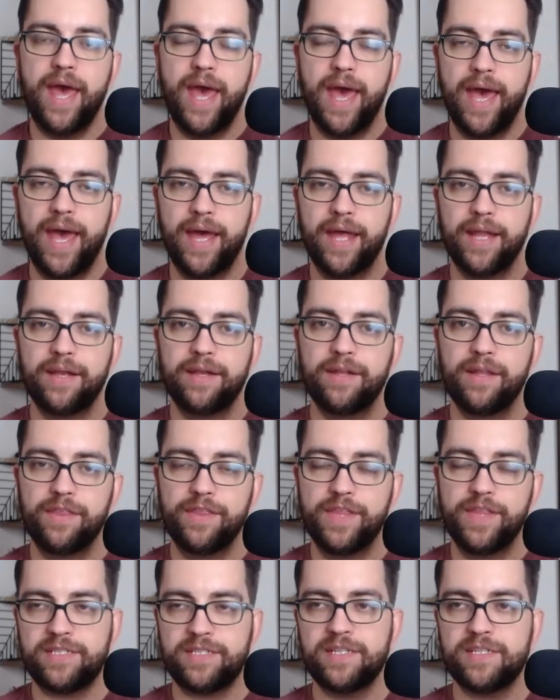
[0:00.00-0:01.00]
And
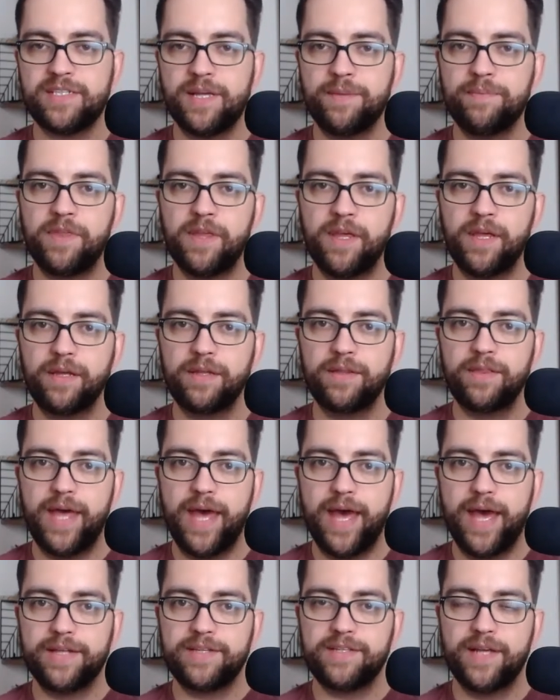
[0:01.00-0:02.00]
this is something
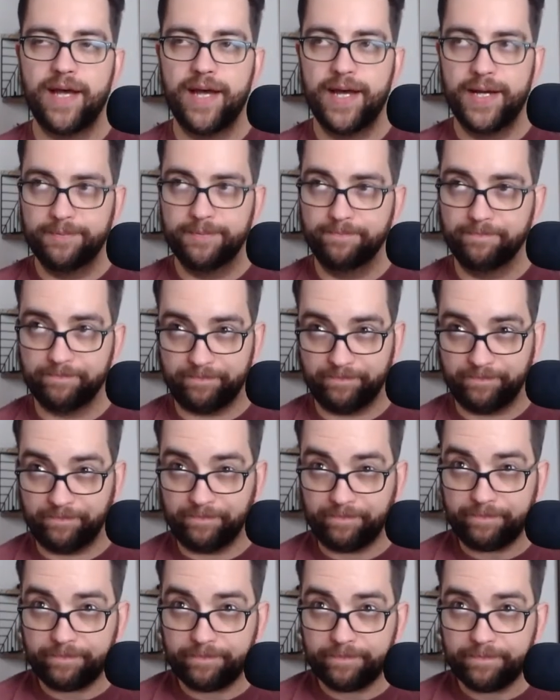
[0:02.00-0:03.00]
that
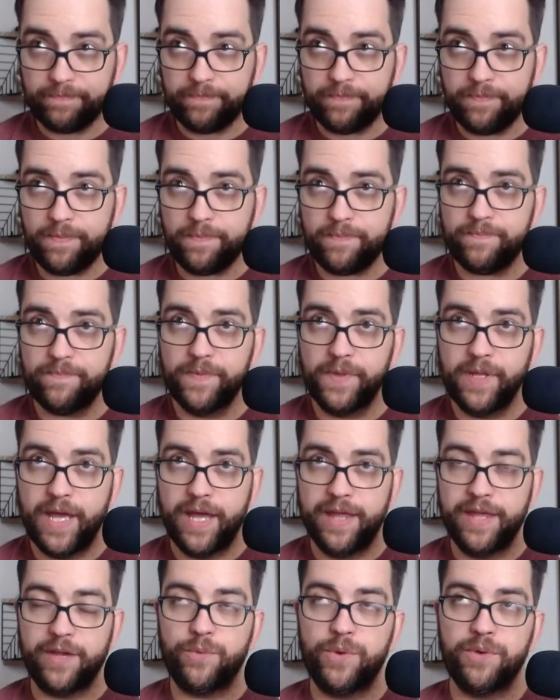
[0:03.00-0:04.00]

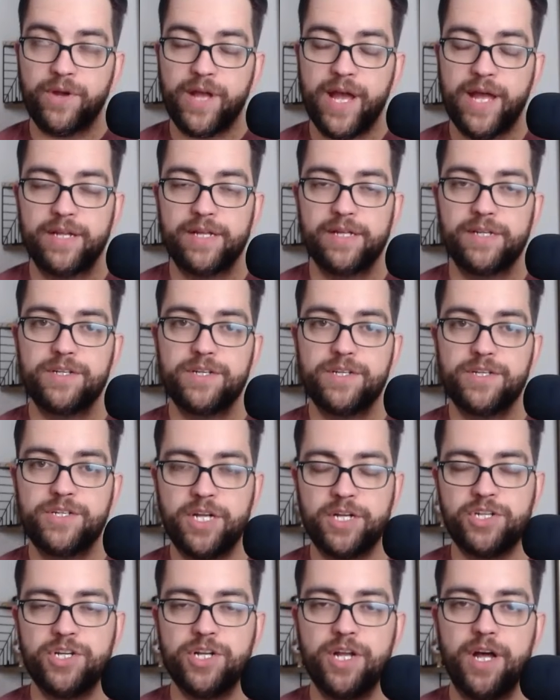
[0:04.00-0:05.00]
I think we were kind of
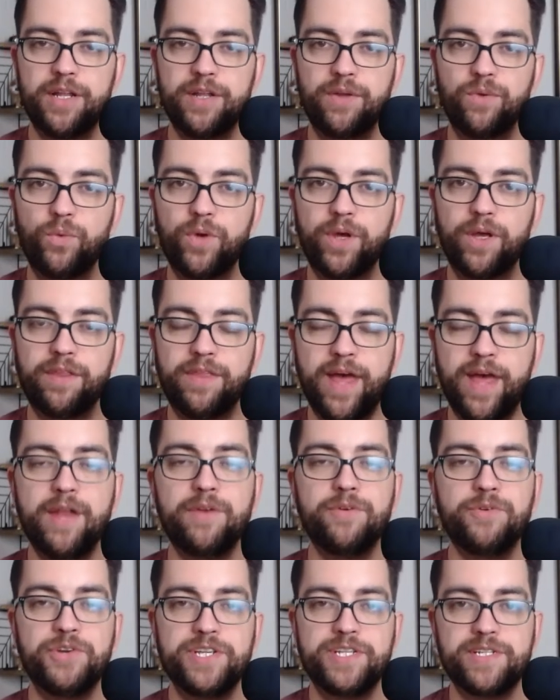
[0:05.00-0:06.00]
touching on it with
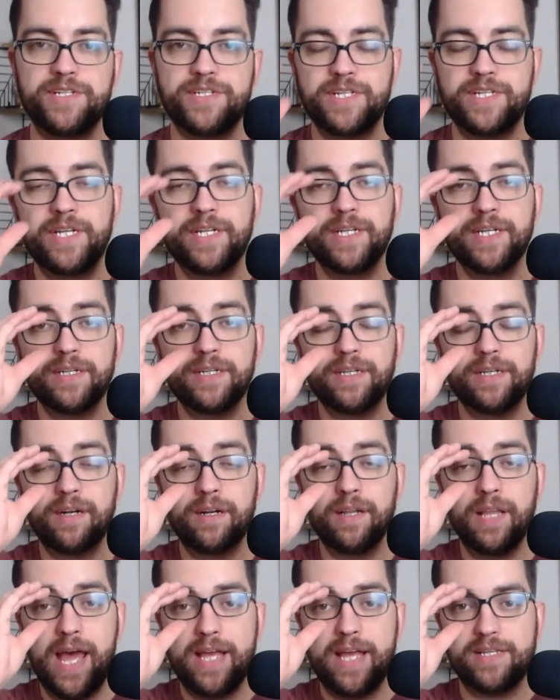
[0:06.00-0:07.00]
Henry Statina in
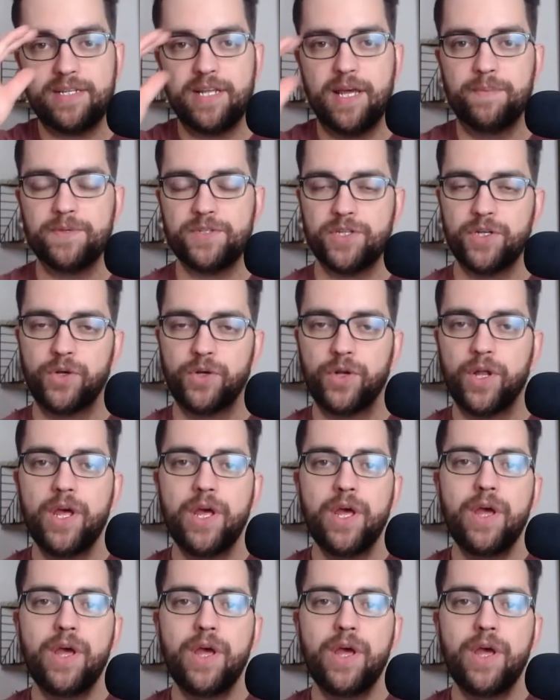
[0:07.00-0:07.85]
our last episode,